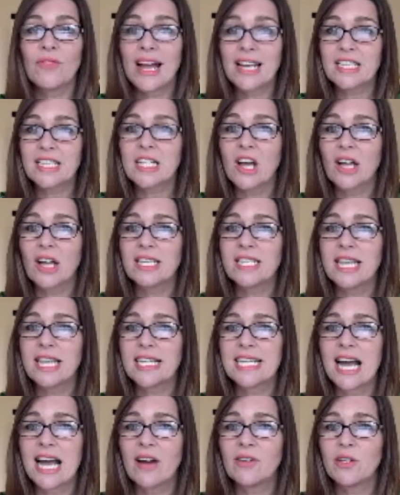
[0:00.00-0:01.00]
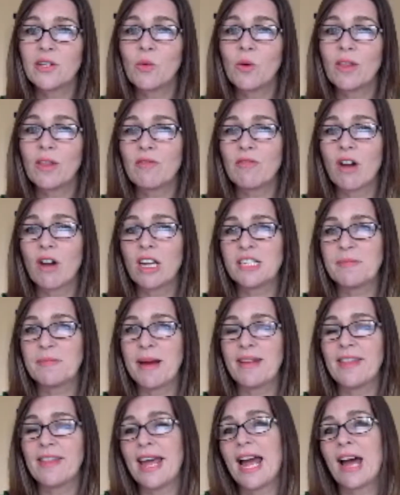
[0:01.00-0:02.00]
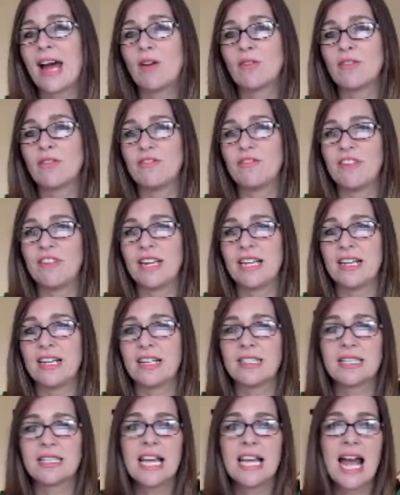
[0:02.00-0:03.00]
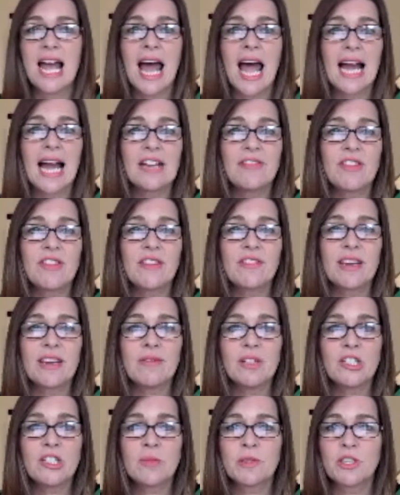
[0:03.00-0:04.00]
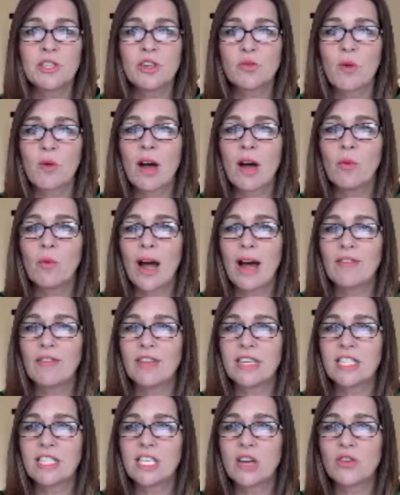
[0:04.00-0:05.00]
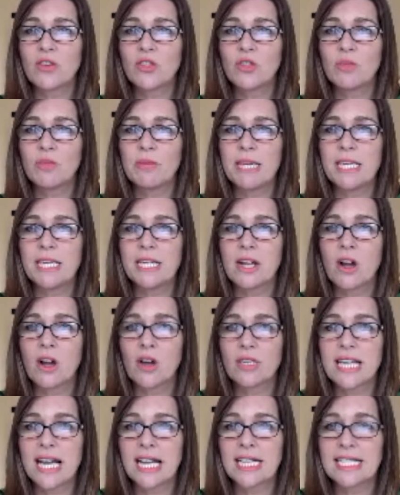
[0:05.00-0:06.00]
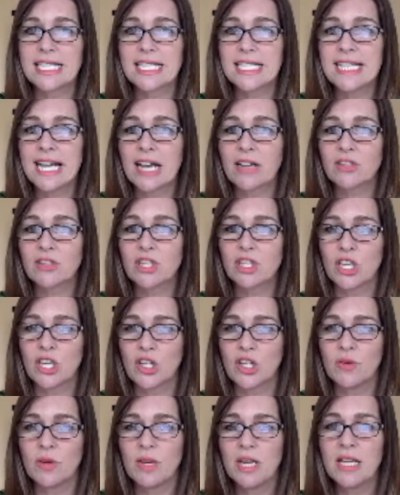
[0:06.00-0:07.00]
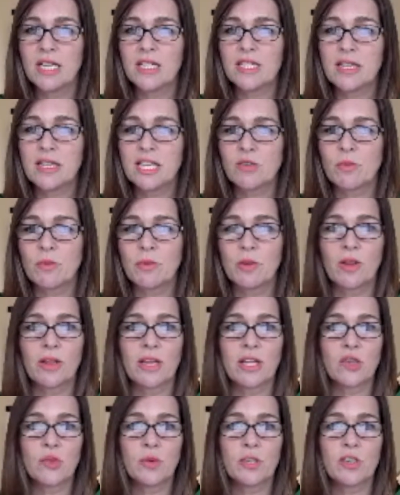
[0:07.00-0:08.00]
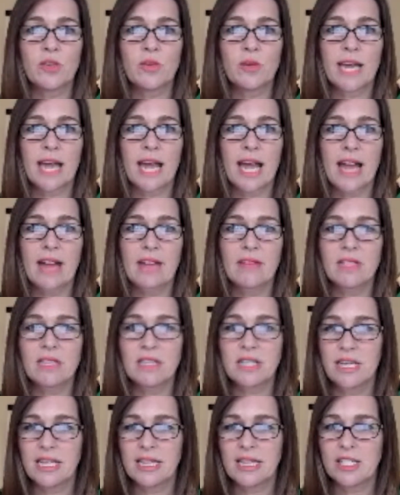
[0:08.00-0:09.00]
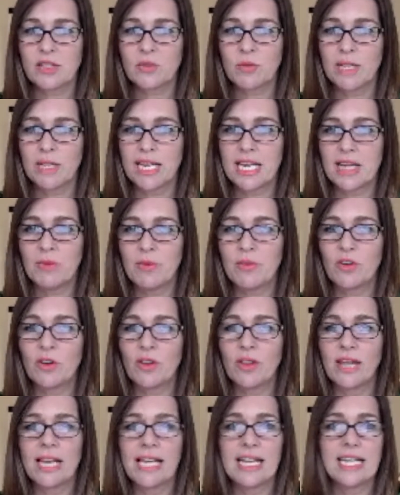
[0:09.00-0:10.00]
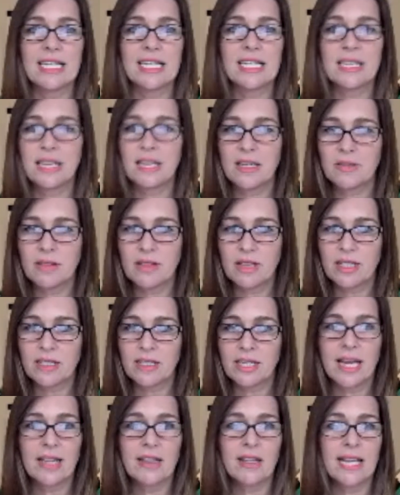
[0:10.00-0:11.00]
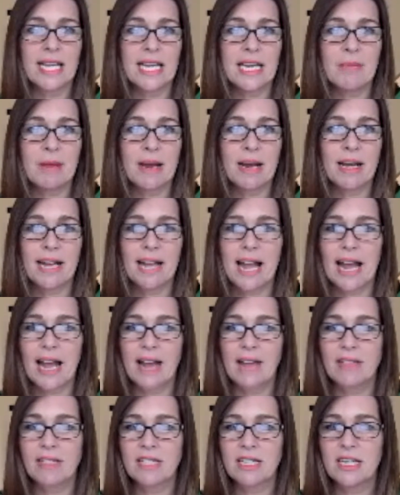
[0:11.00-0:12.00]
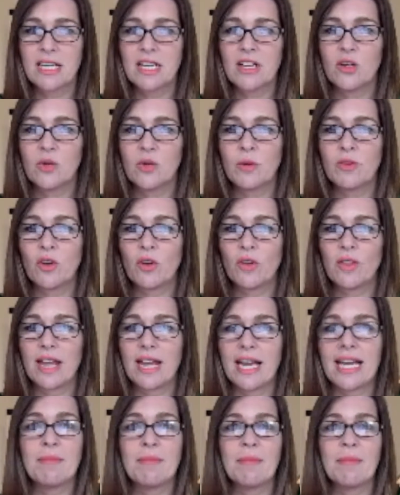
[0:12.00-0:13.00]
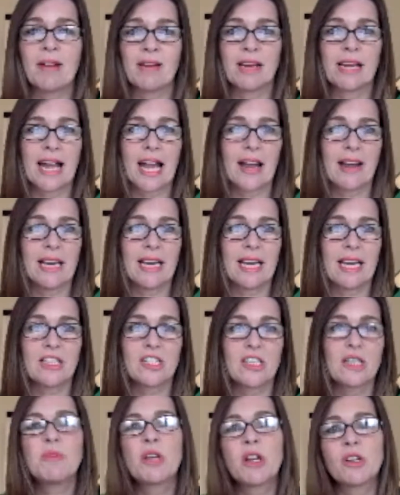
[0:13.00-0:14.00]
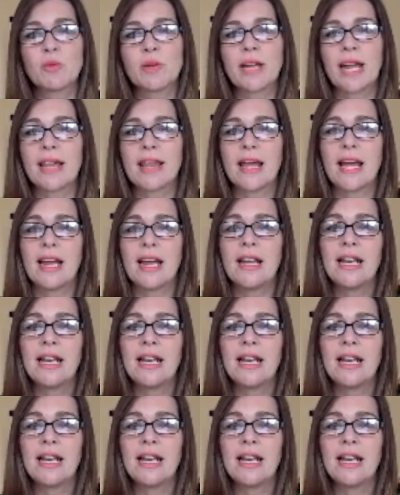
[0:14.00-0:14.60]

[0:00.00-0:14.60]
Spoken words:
that side. So they tell you what they write about their health and fitness. And if they've given to us as well, we'll have their social media contact details too. So this one, we've got their Twitter account. This one here, we've got their link, the email account, or we've got their email account here. Sometimes we get their